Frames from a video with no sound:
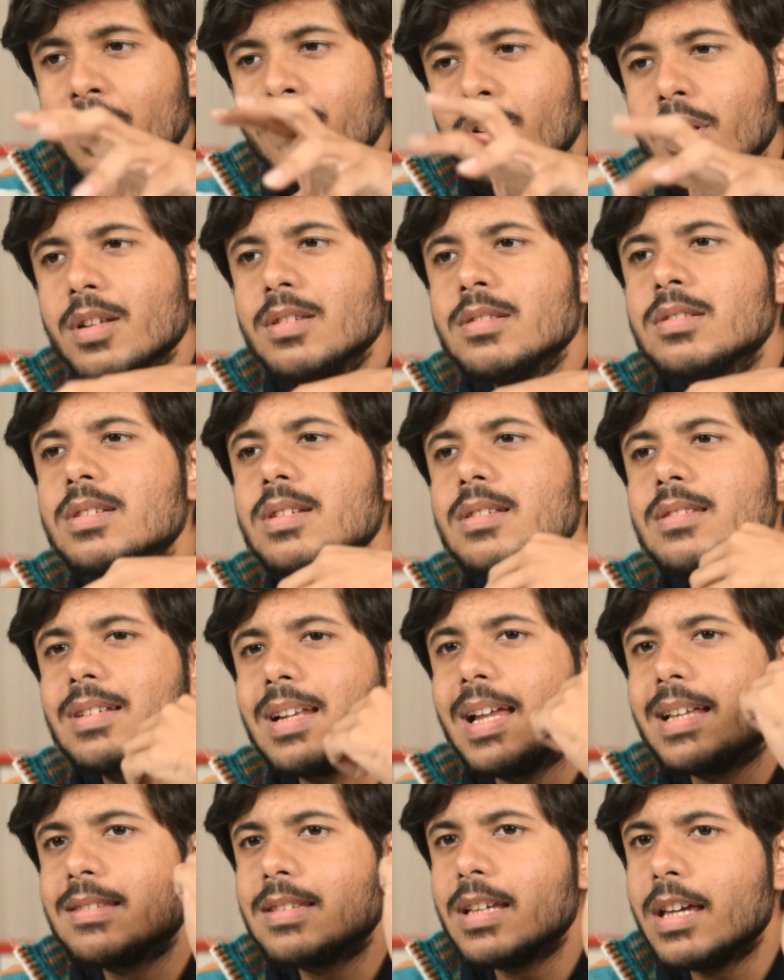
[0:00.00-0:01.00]
For instance,
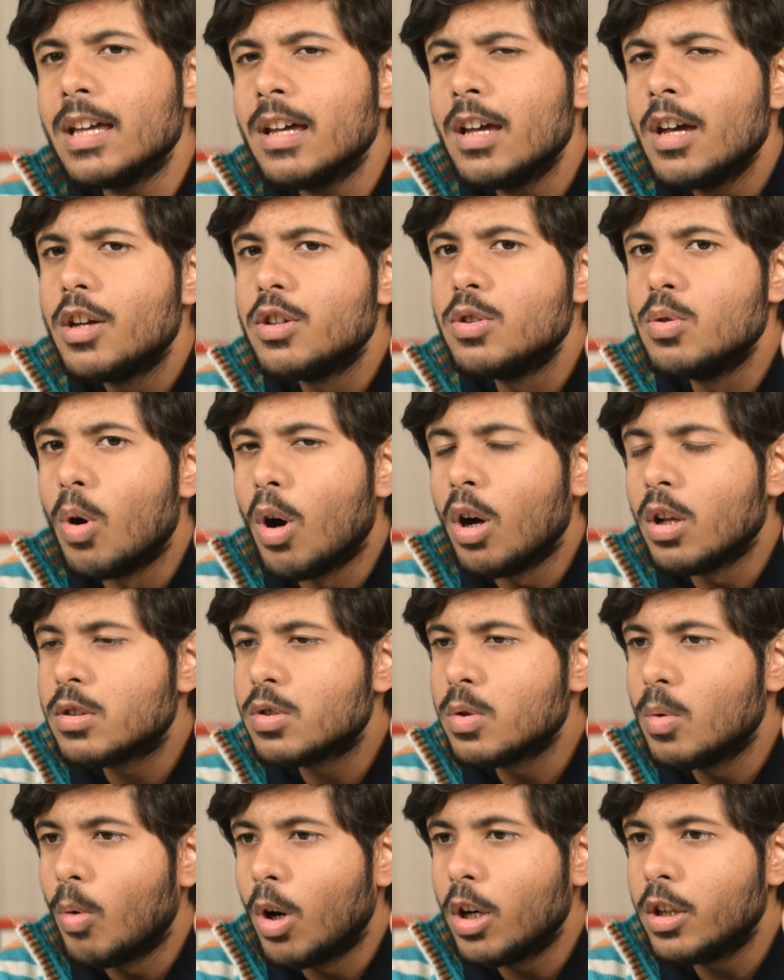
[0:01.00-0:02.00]
let's say you
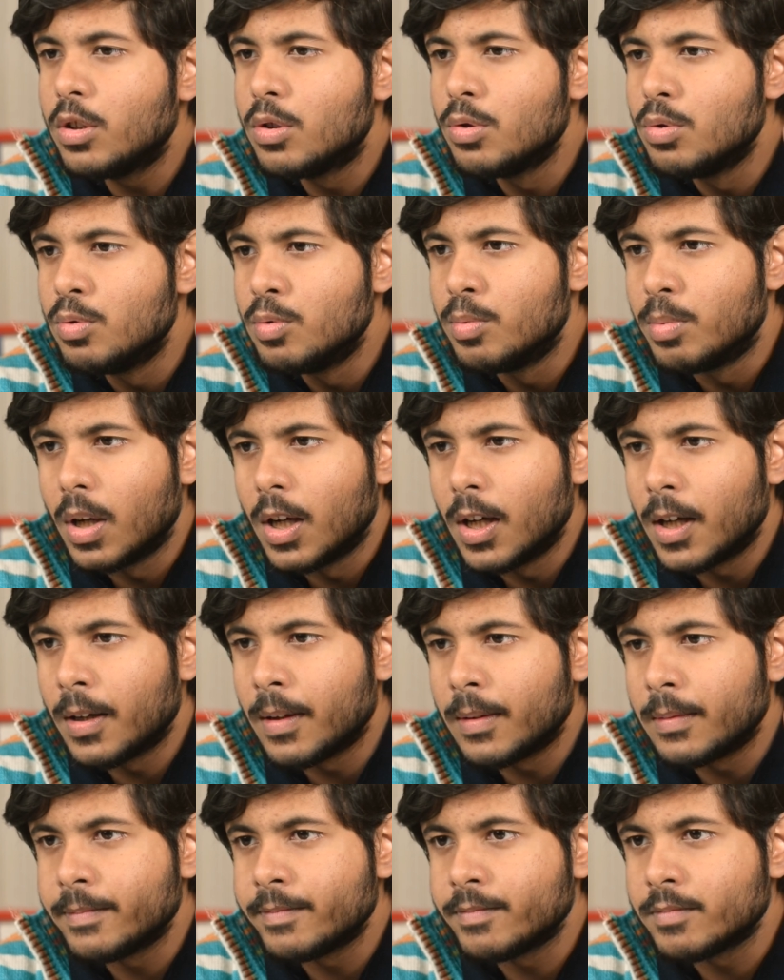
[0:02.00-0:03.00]
also want
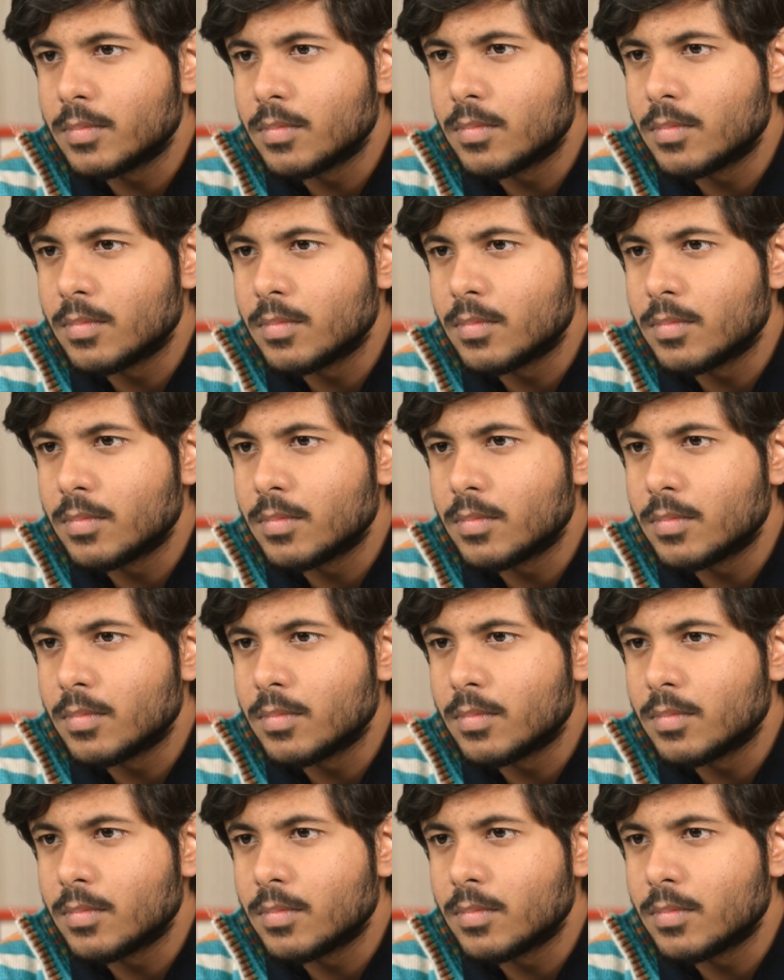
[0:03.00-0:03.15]
to